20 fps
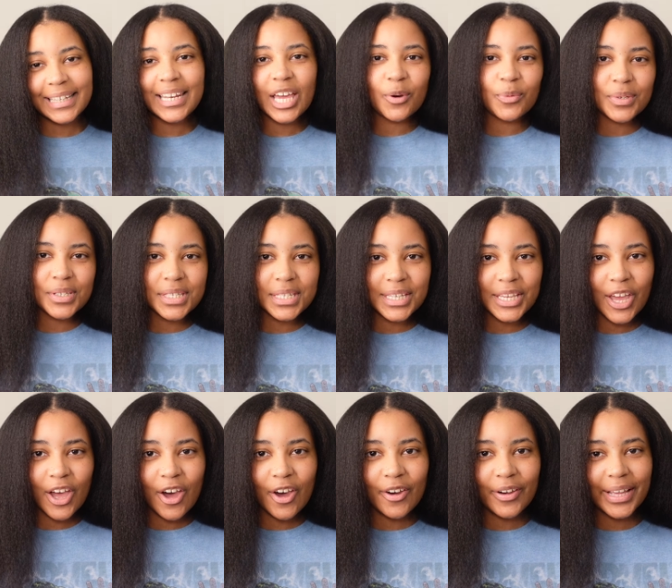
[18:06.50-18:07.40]
and I will see
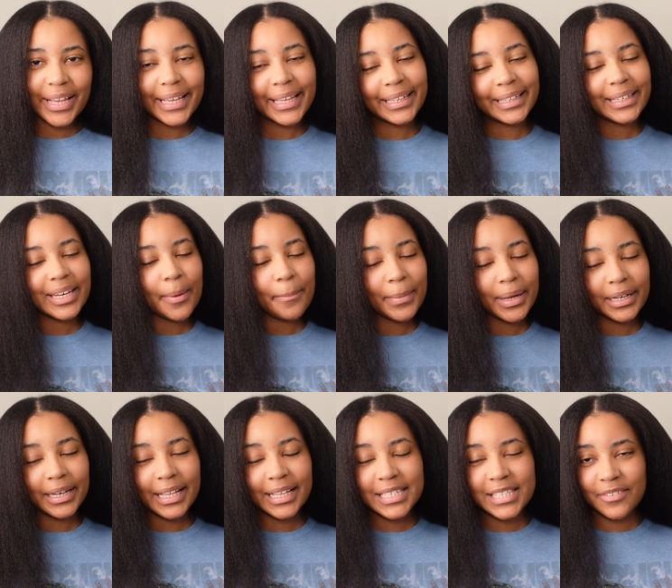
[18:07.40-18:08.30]
y'all in my
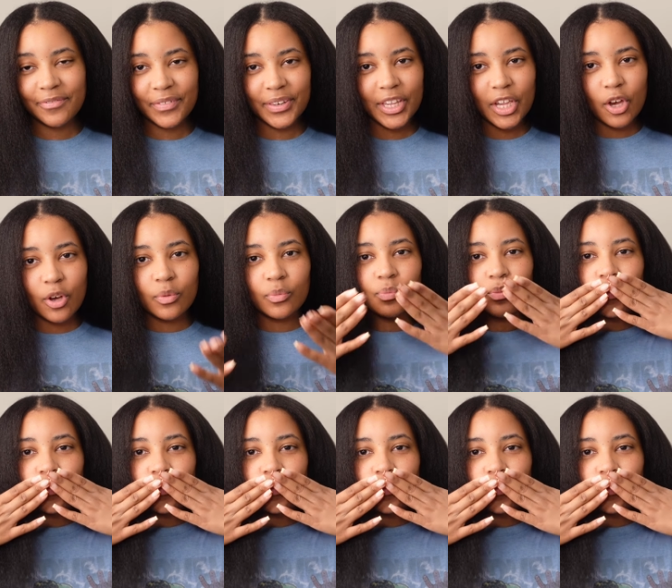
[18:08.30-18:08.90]
next video.